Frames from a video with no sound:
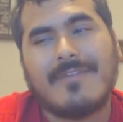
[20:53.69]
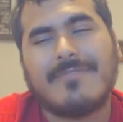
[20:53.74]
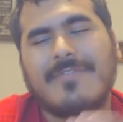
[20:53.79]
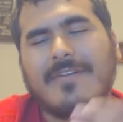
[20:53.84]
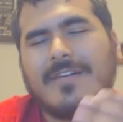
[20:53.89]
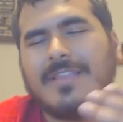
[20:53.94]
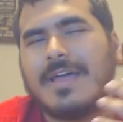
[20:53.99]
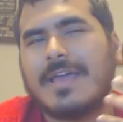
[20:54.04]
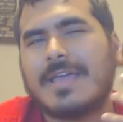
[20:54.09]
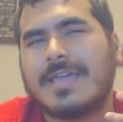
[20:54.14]
I
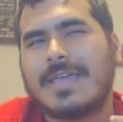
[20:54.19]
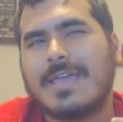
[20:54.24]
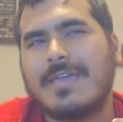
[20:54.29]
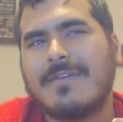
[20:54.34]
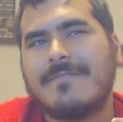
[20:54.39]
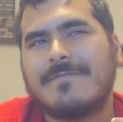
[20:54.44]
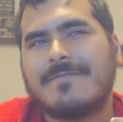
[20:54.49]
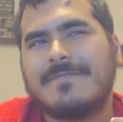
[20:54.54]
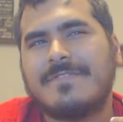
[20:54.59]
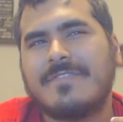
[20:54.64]
felt like
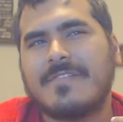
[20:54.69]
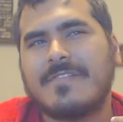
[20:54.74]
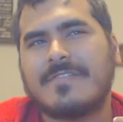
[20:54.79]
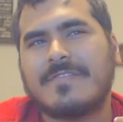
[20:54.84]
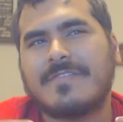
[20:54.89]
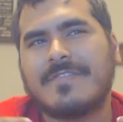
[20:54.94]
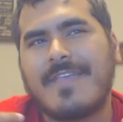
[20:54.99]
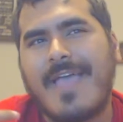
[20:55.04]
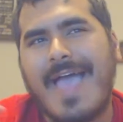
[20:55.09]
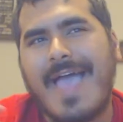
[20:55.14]
it
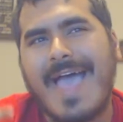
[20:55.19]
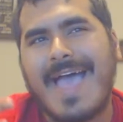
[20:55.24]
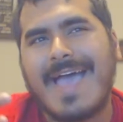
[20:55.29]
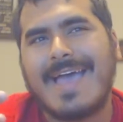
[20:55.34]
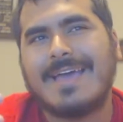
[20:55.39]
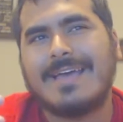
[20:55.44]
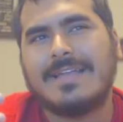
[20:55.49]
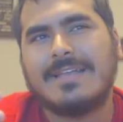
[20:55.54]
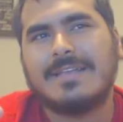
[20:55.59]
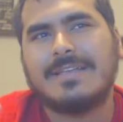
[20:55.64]
just
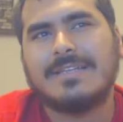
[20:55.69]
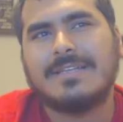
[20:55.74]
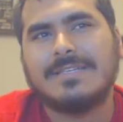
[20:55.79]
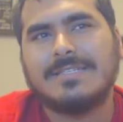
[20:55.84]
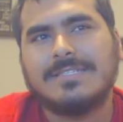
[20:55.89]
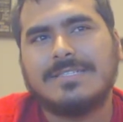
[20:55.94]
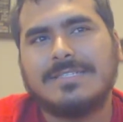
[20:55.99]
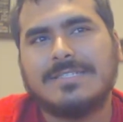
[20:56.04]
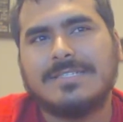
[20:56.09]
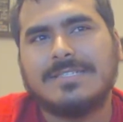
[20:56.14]
had
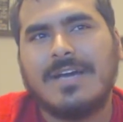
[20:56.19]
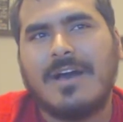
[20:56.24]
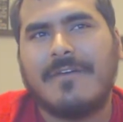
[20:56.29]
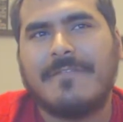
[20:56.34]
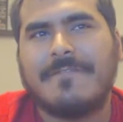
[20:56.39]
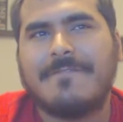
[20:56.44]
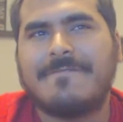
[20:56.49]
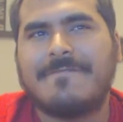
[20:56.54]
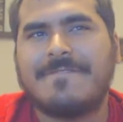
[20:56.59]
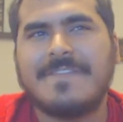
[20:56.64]

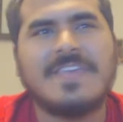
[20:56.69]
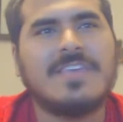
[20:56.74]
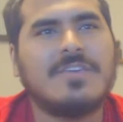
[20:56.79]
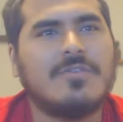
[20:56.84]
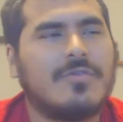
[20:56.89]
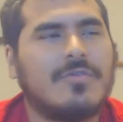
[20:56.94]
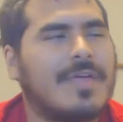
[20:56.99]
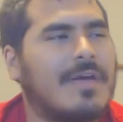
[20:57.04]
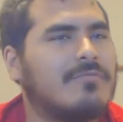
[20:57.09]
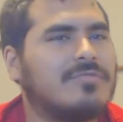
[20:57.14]
a
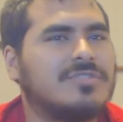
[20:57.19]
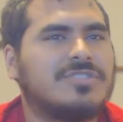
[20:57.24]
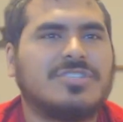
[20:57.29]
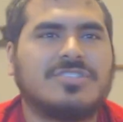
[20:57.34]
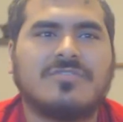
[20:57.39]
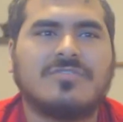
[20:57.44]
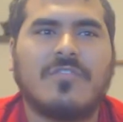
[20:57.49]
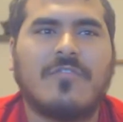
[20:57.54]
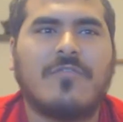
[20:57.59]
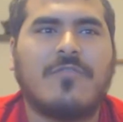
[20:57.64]
feel that was
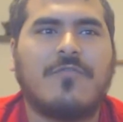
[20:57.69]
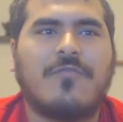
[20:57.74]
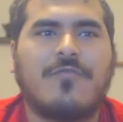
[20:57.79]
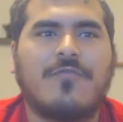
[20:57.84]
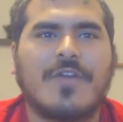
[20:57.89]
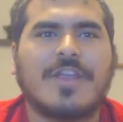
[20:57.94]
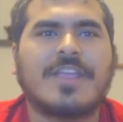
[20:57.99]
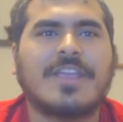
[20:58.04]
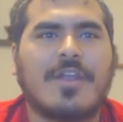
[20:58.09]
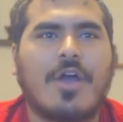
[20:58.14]
just
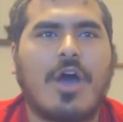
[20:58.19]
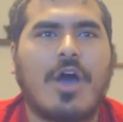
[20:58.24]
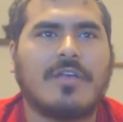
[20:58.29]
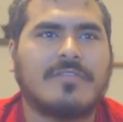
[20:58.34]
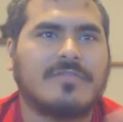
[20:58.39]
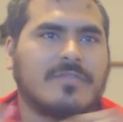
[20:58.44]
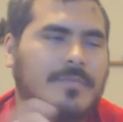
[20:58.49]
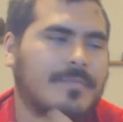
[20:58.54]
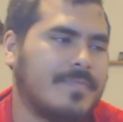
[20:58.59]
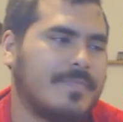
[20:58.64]
freaking
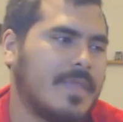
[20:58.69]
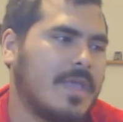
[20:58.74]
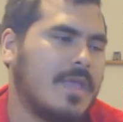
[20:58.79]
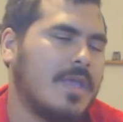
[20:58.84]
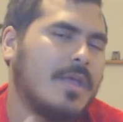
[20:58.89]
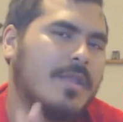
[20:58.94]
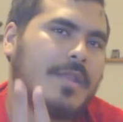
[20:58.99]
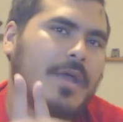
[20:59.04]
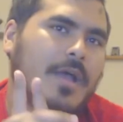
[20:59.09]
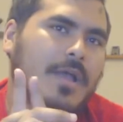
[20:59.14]
awesome.
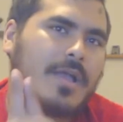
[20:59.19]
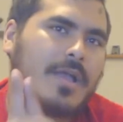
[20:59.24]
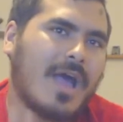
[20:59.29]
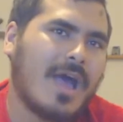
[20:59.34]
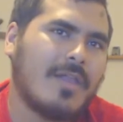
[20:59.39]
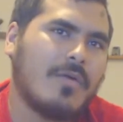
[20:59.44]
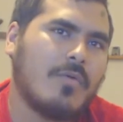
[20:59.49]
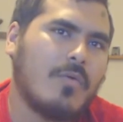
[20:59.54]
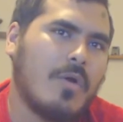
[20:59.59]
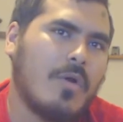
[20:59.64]
Now,
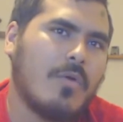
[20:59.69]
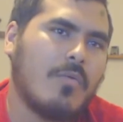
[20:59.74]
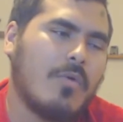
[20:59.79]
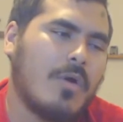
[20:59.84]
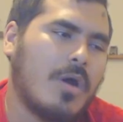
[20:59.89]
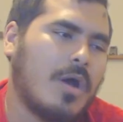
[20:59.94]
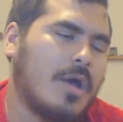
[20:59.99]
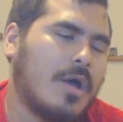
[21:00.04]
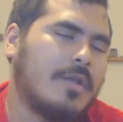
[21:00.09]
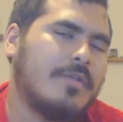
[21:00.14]
God of War
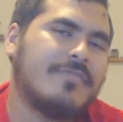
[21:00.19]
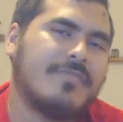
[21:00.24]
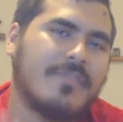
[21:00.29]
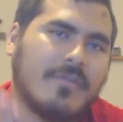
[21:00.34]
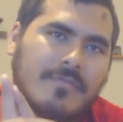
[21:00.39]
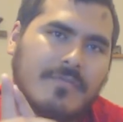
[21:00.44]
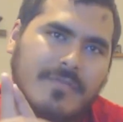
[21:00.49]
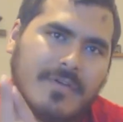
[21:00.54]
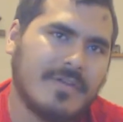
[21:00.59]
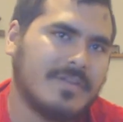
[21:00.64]
1
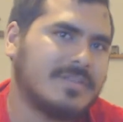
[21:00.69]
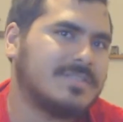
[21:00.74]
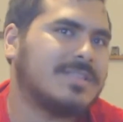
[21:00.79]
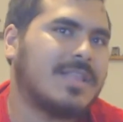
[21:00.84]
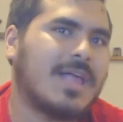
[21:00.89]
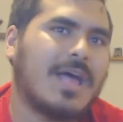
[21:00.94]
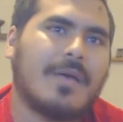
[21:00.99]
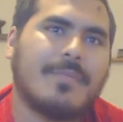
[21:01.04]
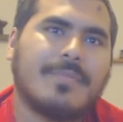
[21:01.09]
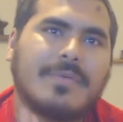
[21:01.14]
felt very
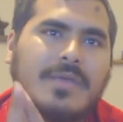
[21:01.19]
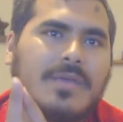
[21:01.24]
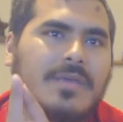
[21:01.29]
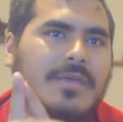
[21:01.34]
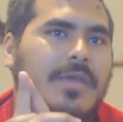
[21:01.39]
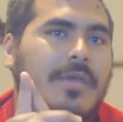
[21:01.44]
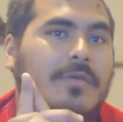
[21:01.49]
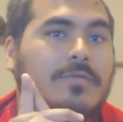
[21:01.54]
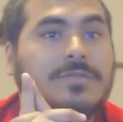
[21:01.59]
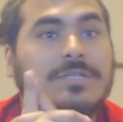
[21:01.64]

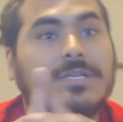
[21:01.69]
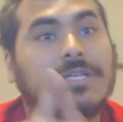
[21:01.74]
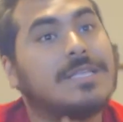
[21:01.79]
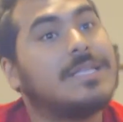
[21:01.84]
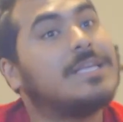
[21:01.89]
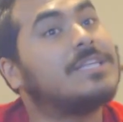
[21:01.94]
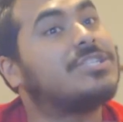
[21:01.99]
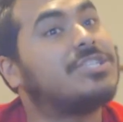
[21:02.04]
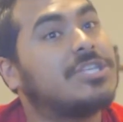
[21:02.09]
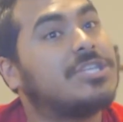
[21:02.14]
sloppy. It was
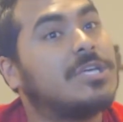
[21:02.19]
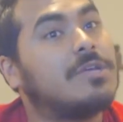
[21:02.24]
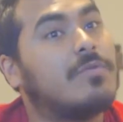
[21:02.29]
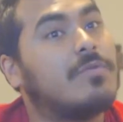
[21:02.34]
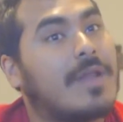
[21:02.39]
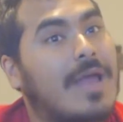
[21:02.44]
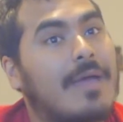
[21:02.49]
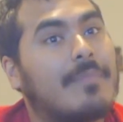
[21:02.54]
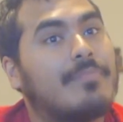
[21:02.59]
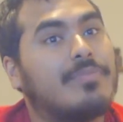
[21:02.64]

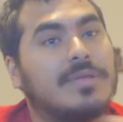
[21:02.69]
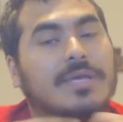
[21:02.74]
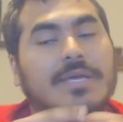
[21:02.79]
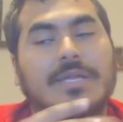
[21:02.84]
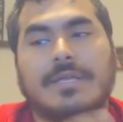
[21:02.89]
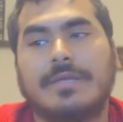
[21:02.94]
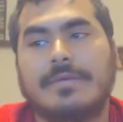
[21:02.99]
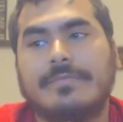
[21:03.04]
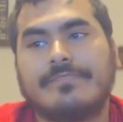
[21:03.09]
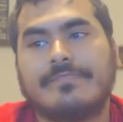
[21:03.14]
glitchy when I
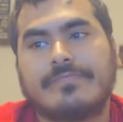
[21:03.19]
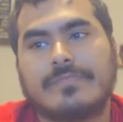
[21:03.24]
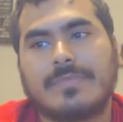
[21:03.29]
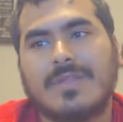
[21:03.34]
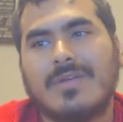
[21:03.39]
played it.